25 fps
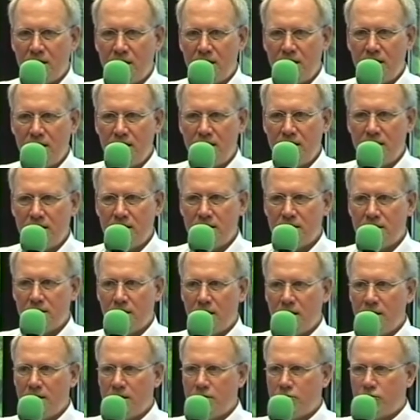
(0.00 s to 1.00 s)
is
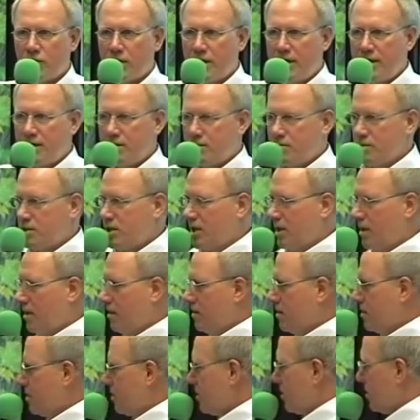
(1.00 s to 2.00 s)
trying to tell
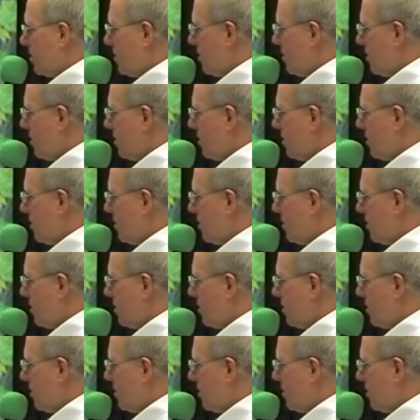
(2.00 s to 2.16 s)
us.